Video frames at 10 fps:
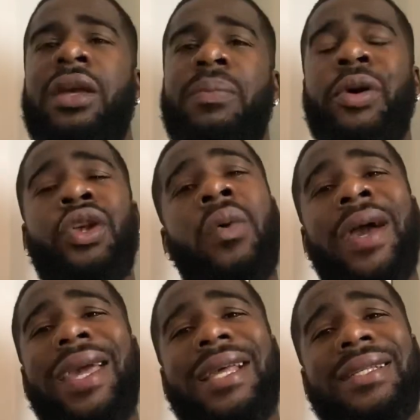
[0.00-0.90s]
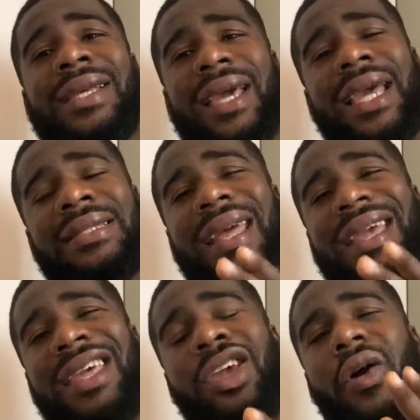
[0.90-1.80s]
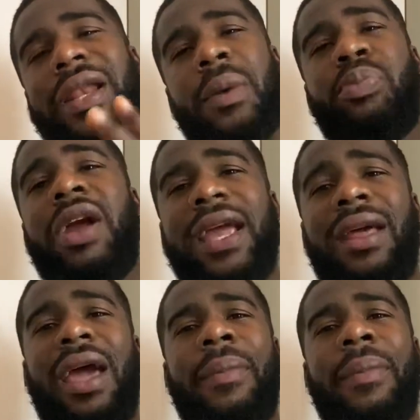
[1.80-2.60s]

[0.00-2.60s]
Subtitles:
But you know what it is? It's their ego and their pride.